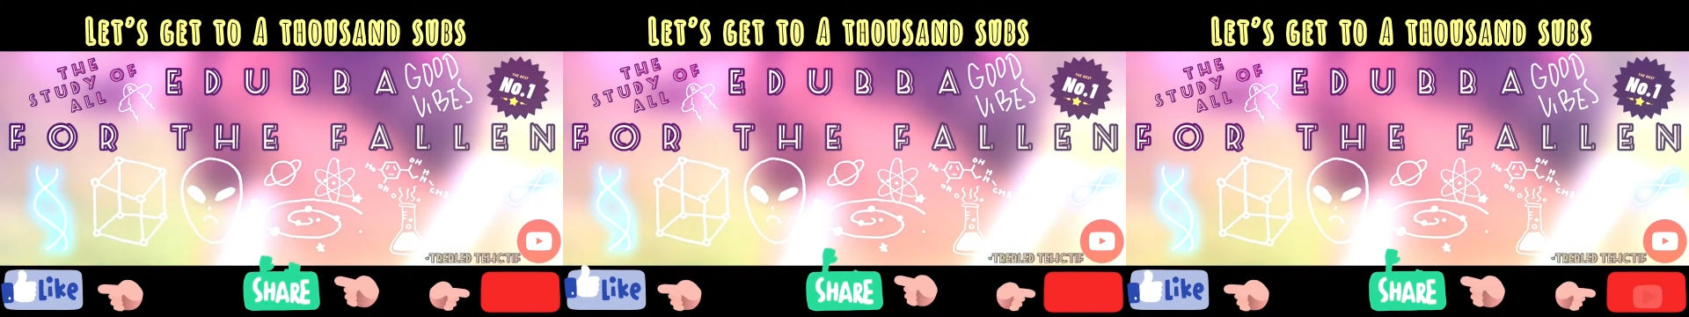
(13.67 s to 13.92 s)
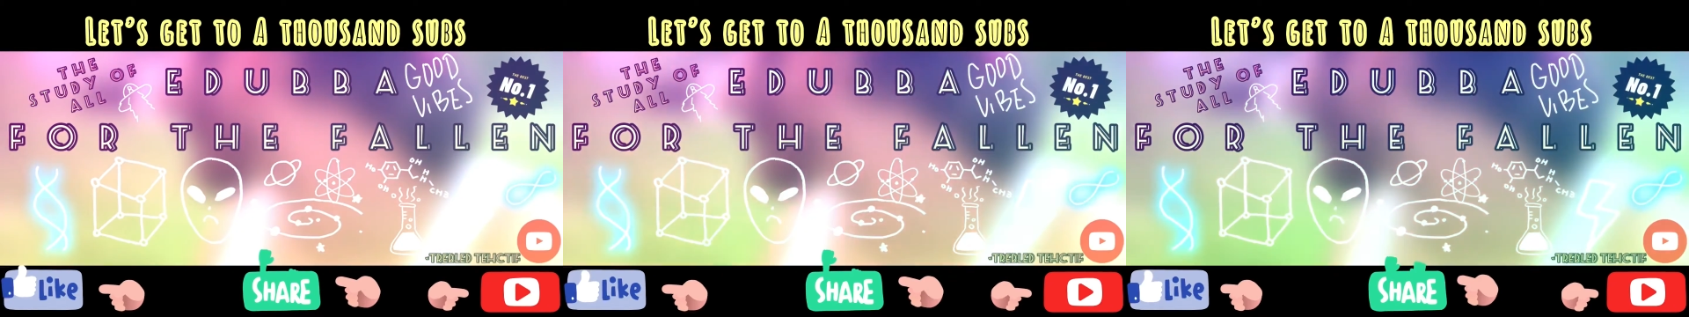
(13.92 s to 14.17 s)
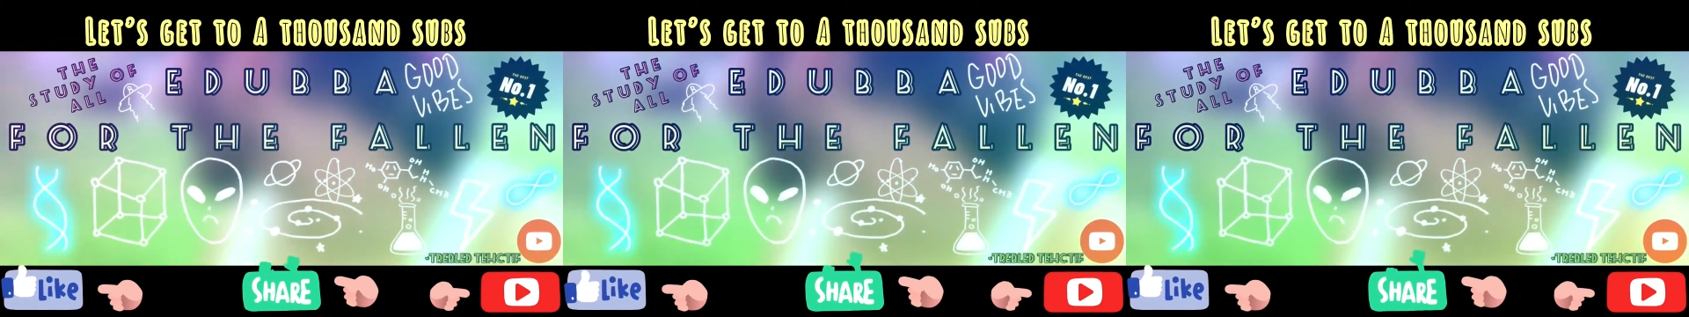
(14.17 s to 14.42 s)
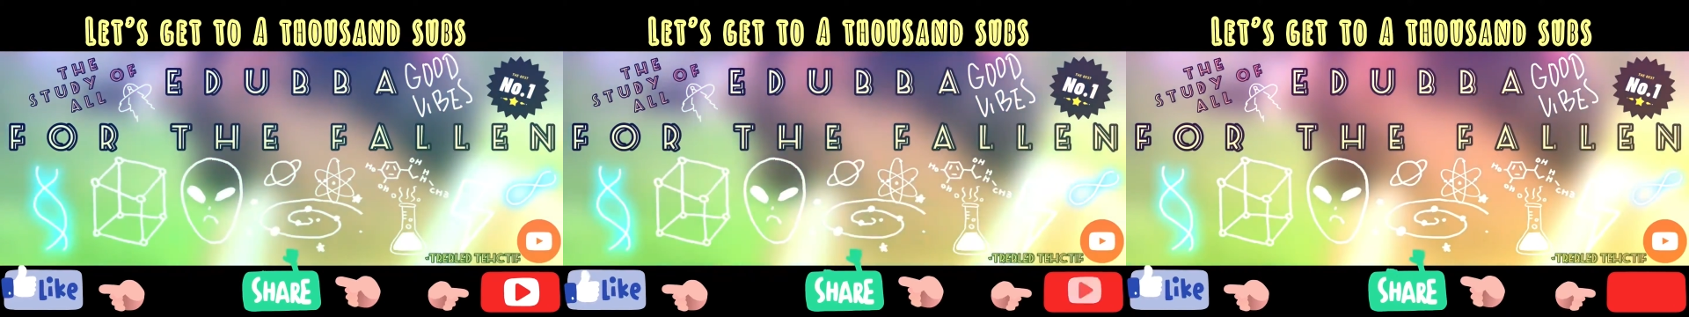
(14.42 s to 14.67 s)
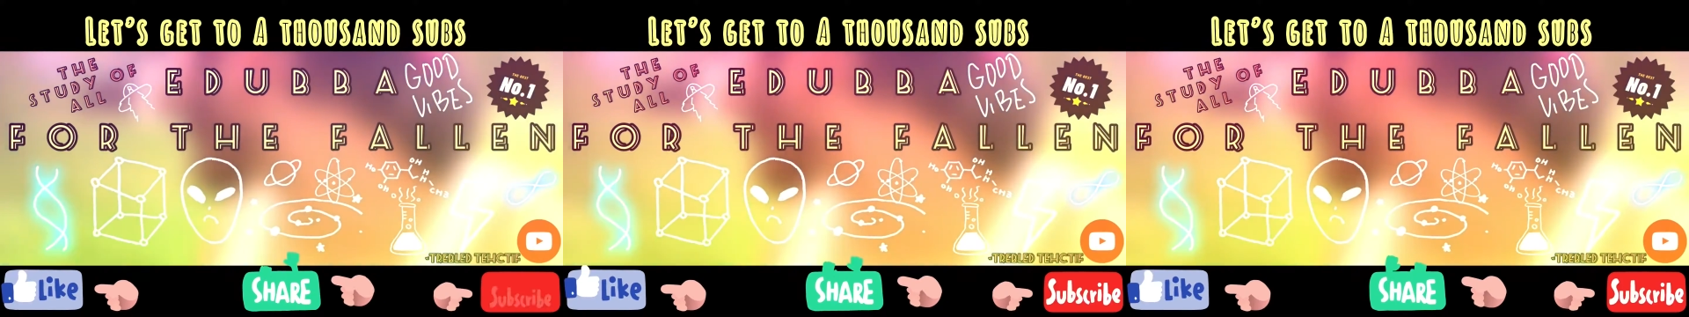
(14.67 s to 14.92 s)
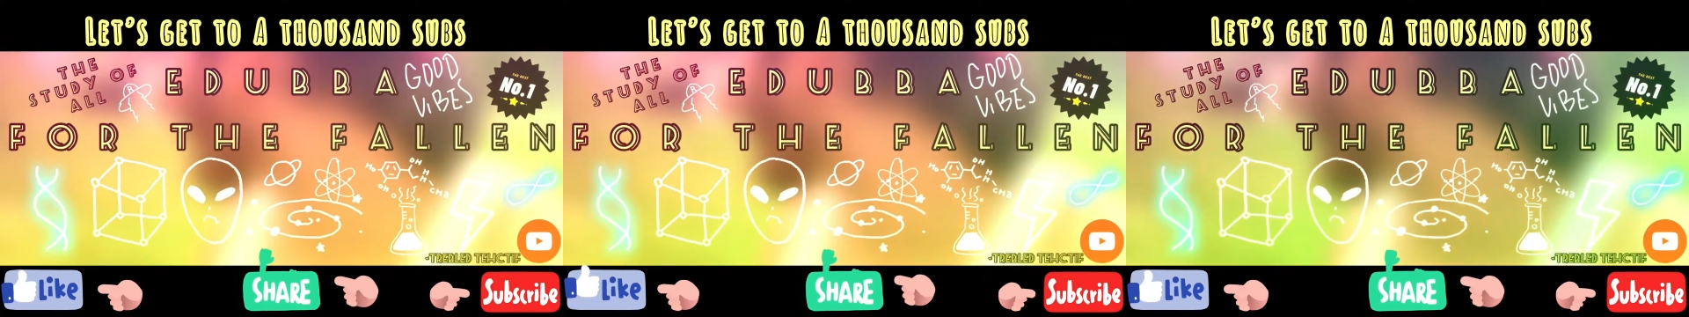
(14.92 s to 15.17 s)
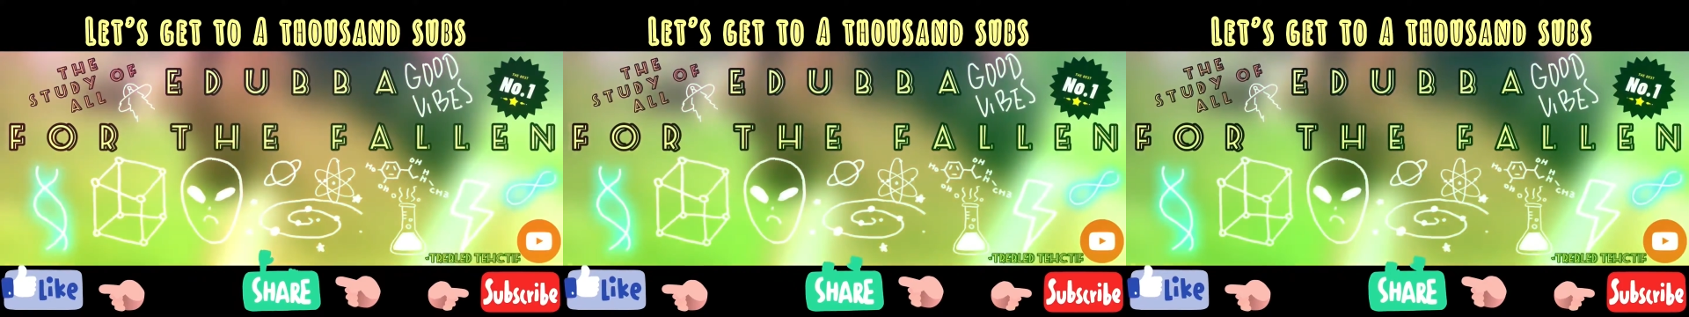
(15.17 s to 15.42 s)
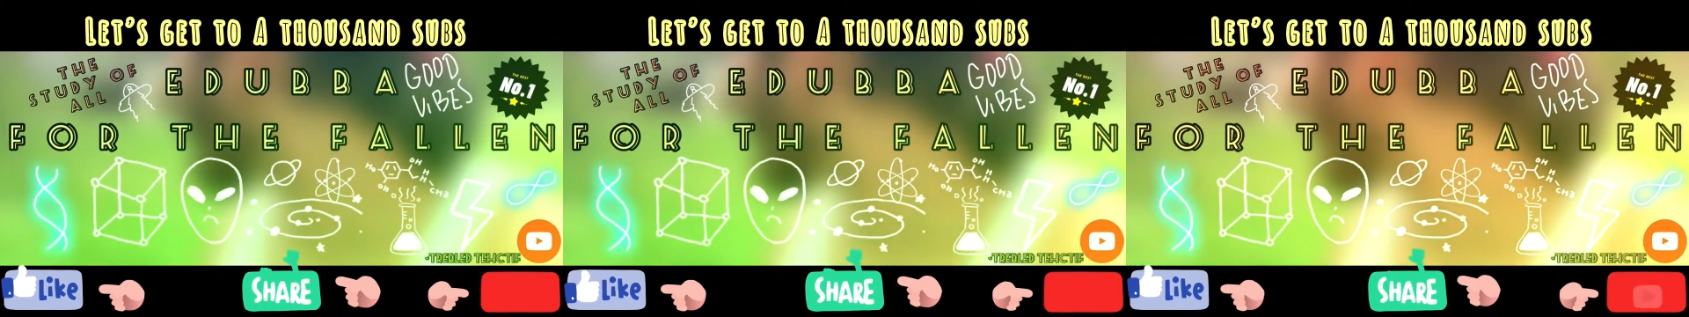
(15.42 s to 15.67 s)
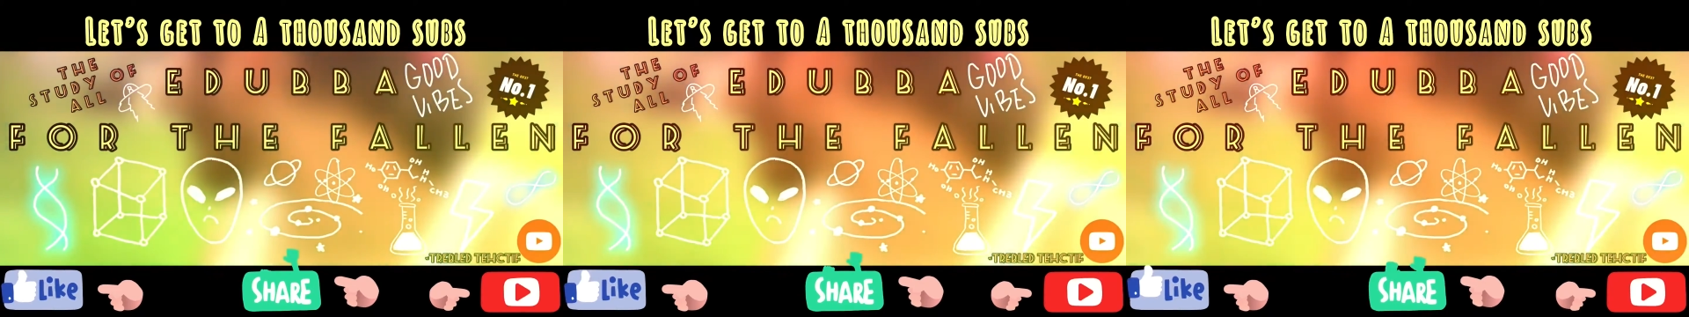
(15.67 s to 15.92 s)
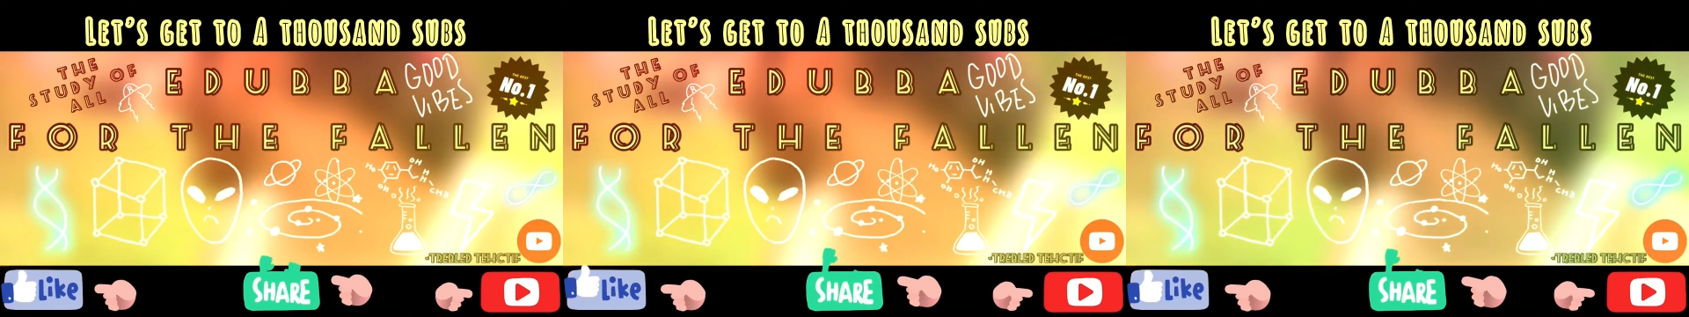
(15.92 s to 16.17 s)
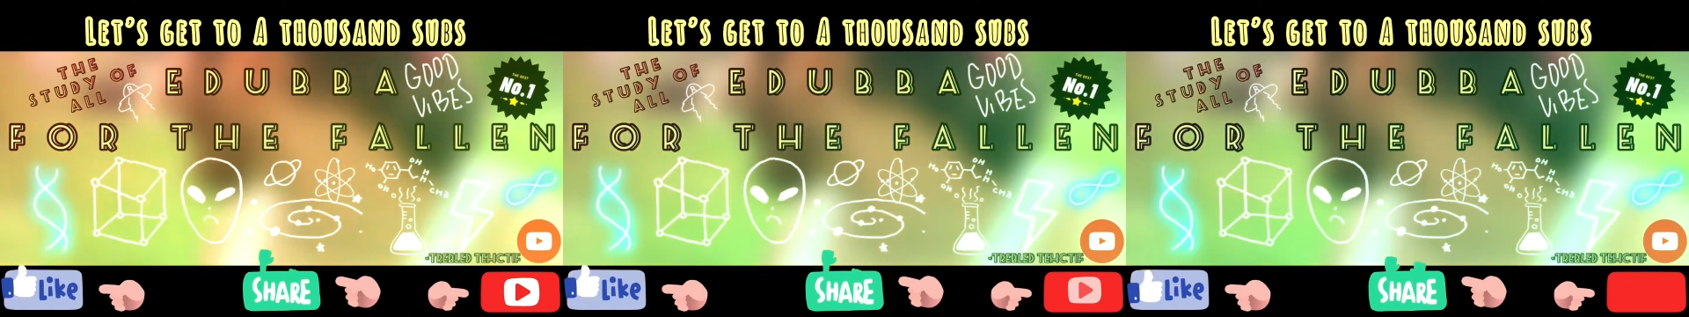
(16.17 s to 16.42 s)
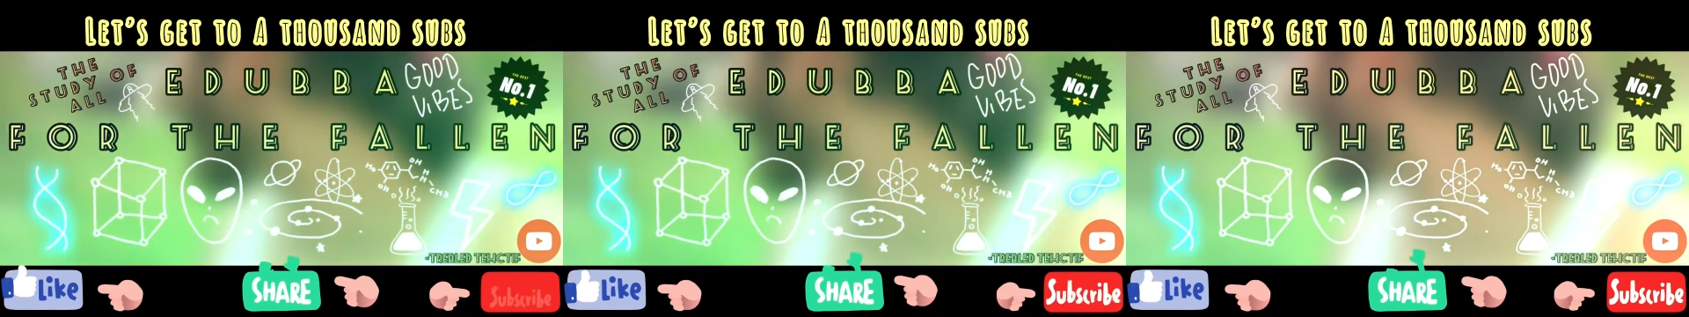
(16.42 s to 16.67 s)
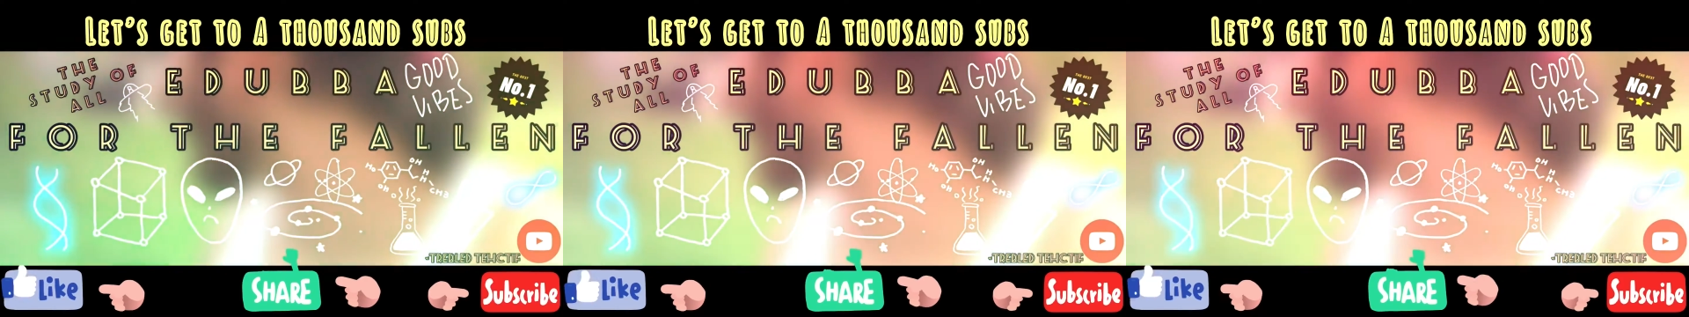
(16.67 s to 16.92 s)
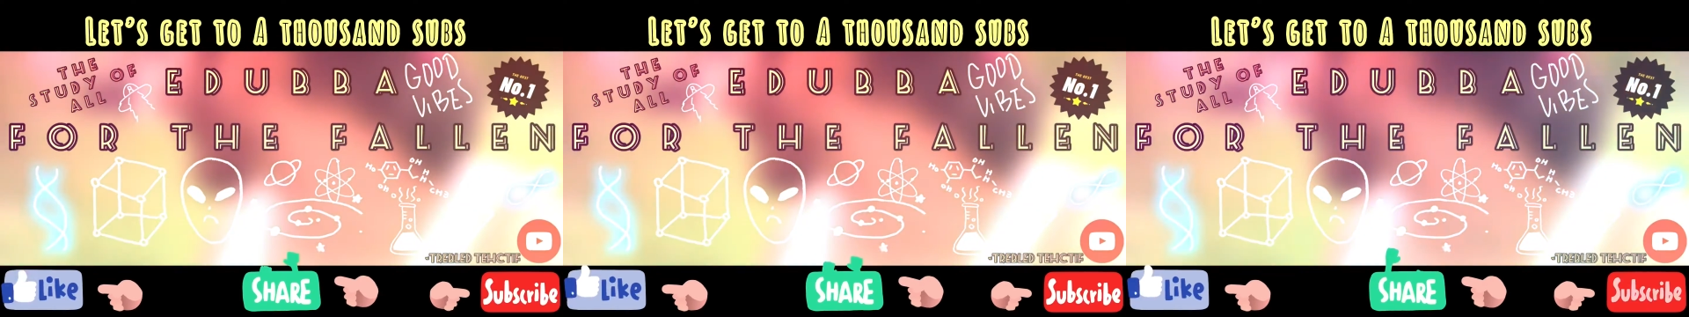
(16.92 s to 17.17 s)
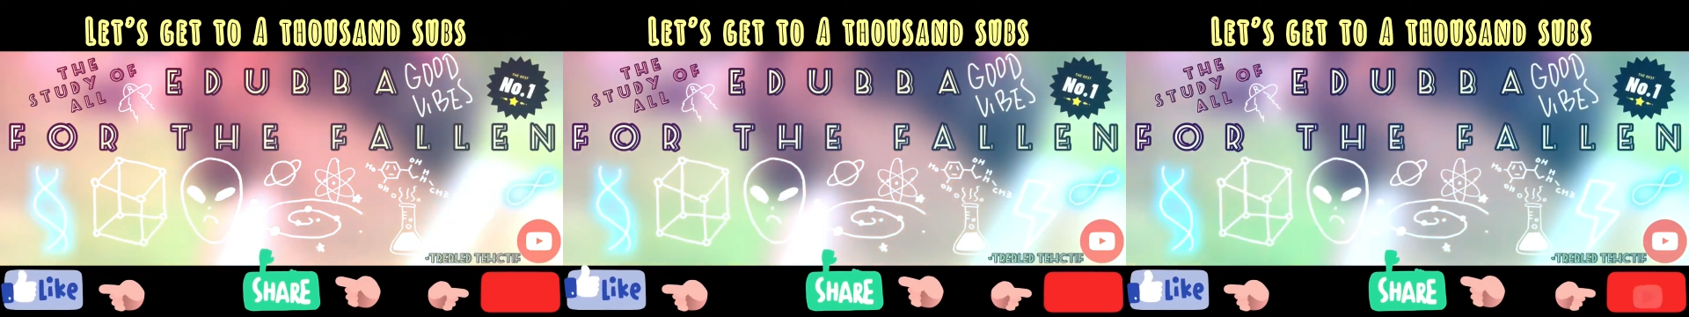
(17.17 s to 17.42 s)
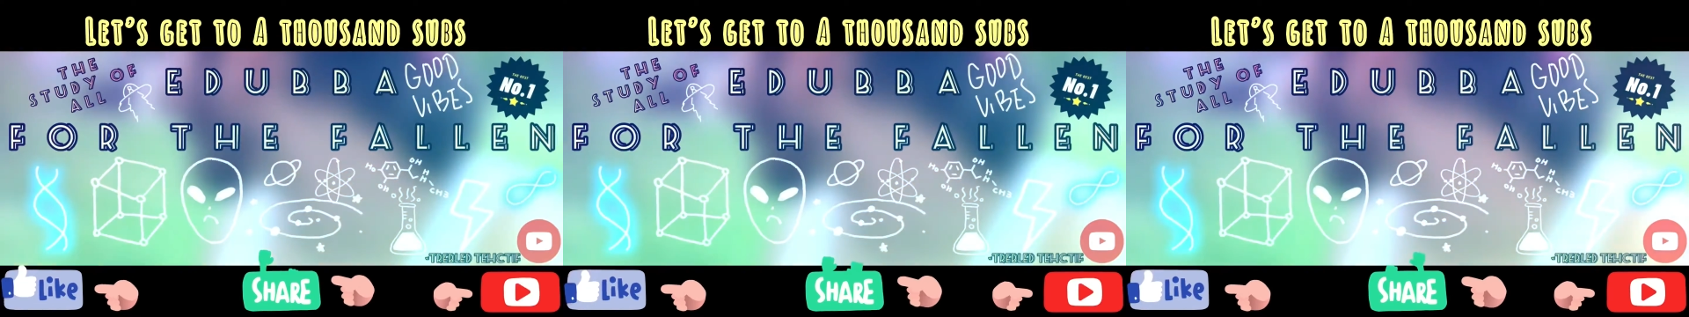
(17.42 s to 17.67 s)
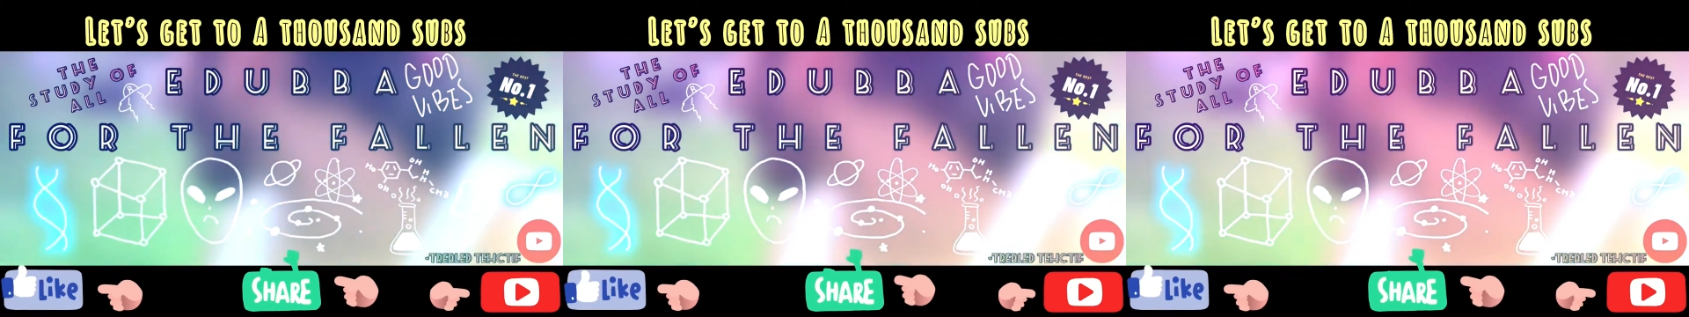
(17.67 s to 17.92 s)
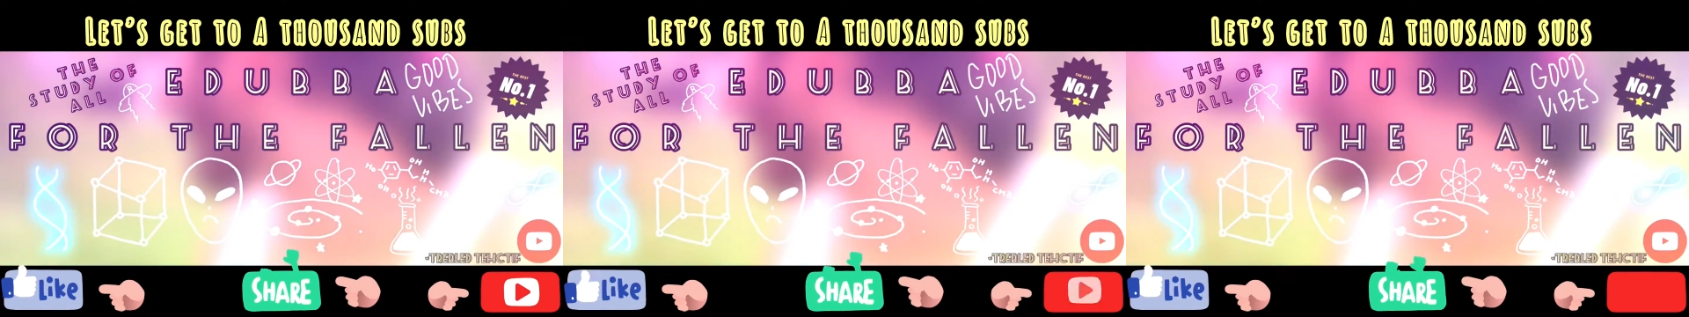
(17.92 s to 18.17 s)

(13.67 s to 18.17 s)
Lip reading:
(no speaker visible)